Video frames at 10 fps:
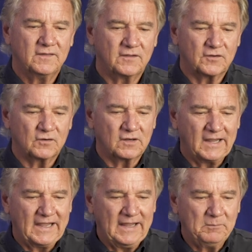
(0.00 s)
that their
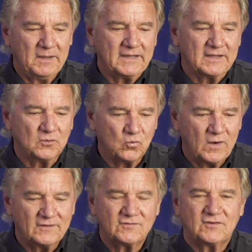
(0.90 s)
land might get
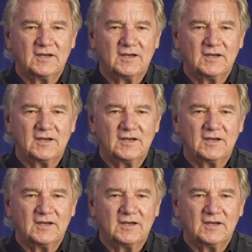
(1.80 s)
rest,